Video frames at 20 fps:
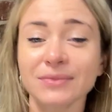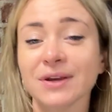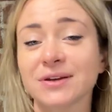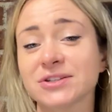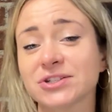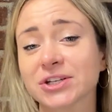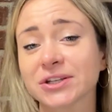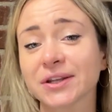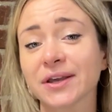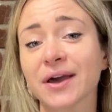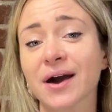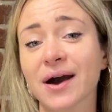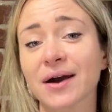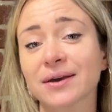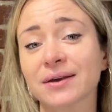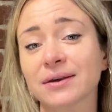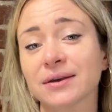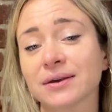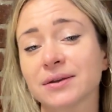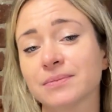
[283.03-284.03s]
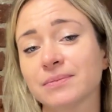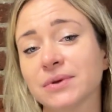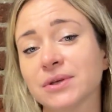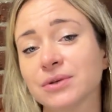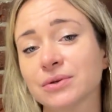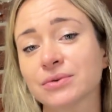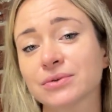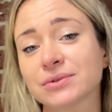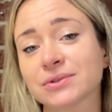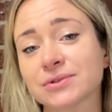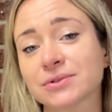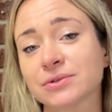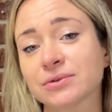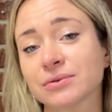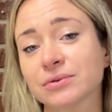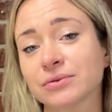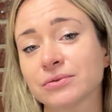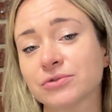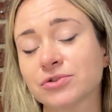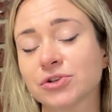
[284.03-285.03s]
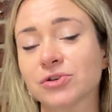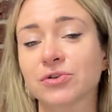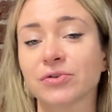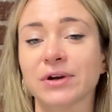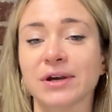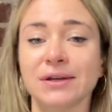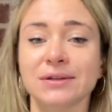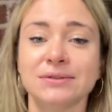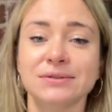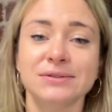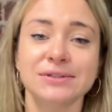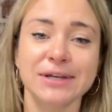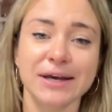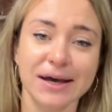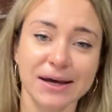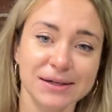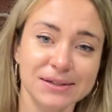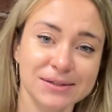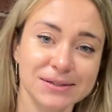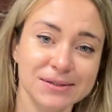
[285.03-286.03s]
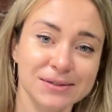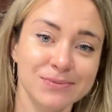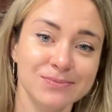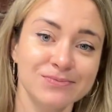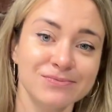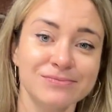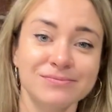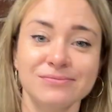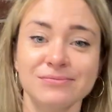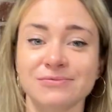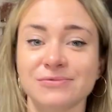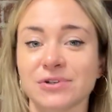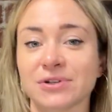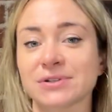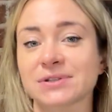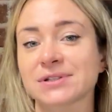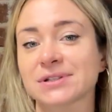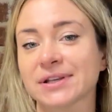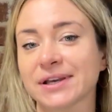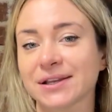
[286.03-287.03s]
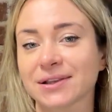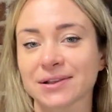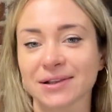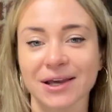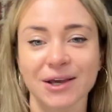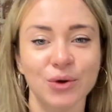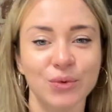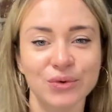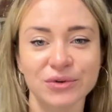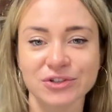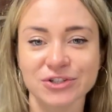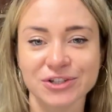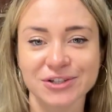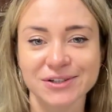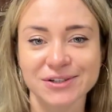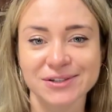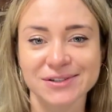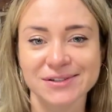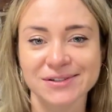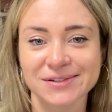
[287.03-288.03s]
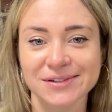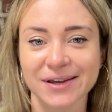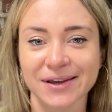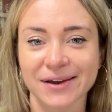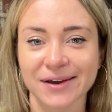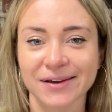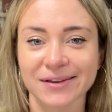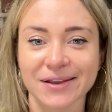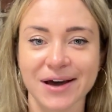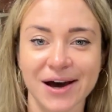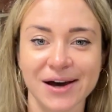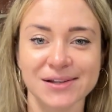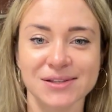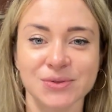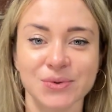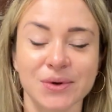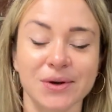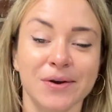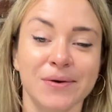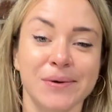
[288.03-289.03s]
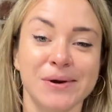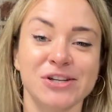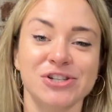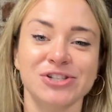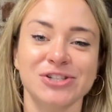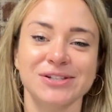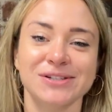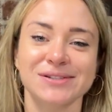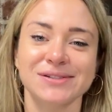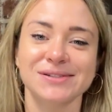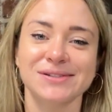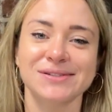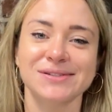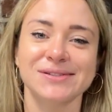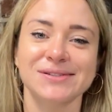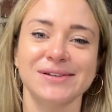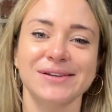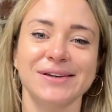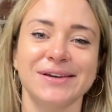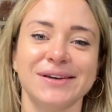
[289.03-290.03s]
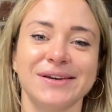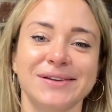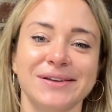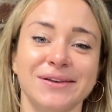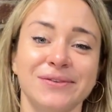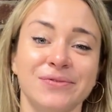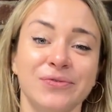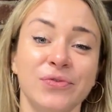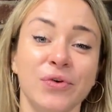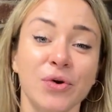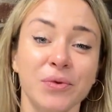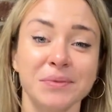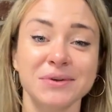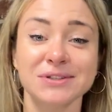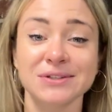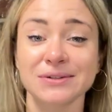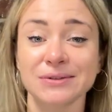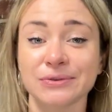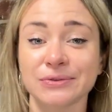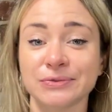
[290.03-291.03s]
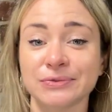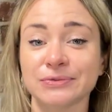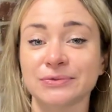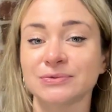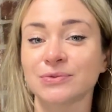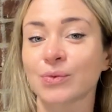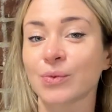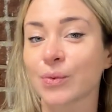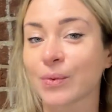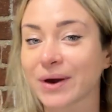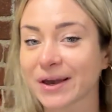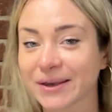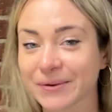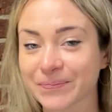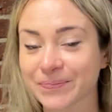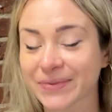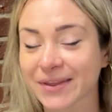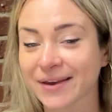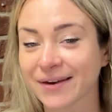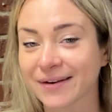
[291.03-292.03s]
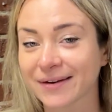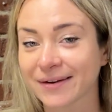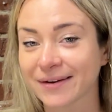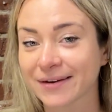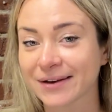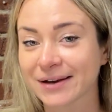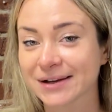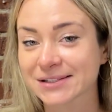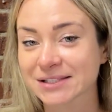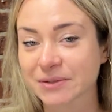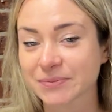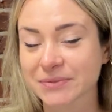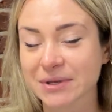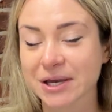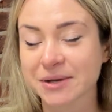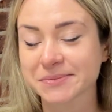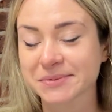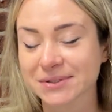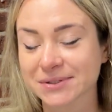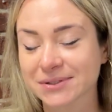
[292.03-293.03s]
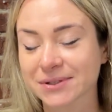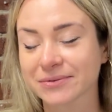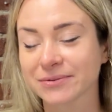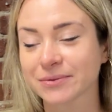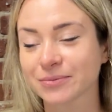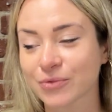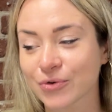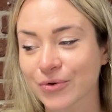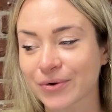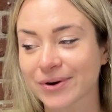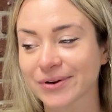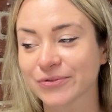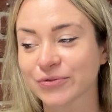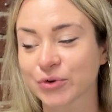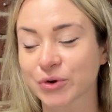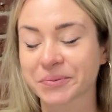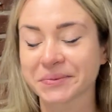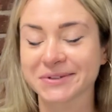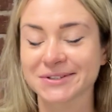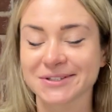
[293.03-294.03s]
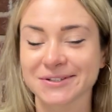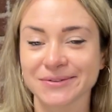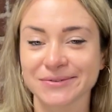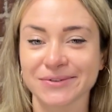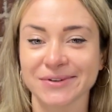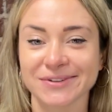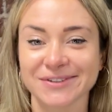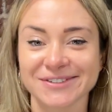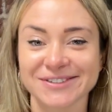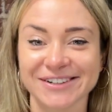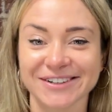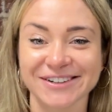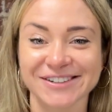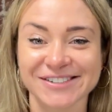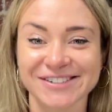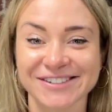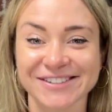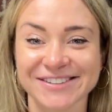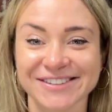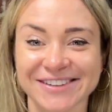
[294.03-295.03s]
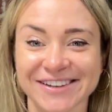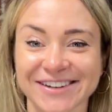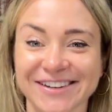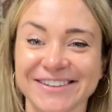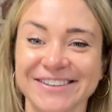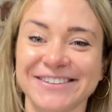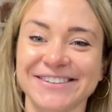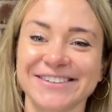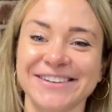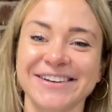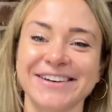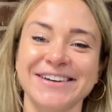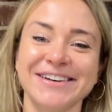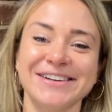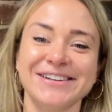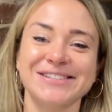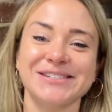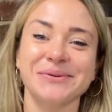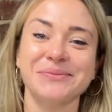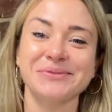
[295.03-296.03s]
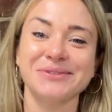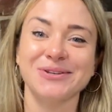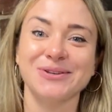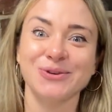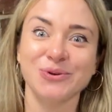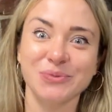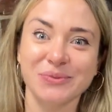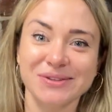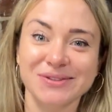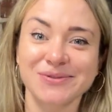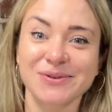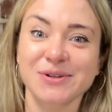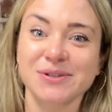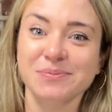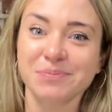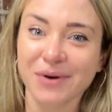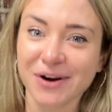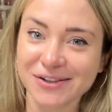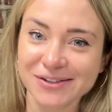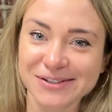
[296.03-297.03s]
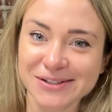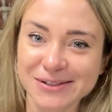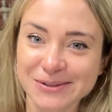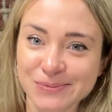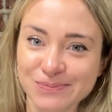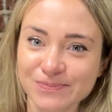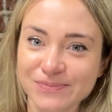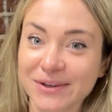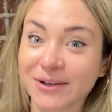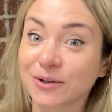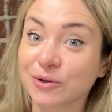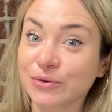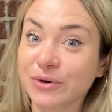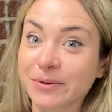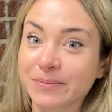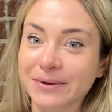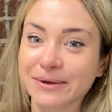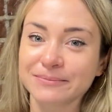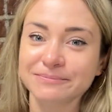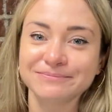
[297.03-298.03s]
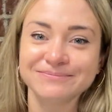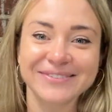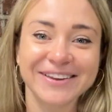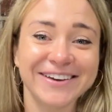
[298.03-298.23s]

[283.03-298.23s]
Gen AI can be used to generate text, translate languages, and answer questions in an informative way. Sometimes it's even more informative and intelligent than some of the humans' responses, including me.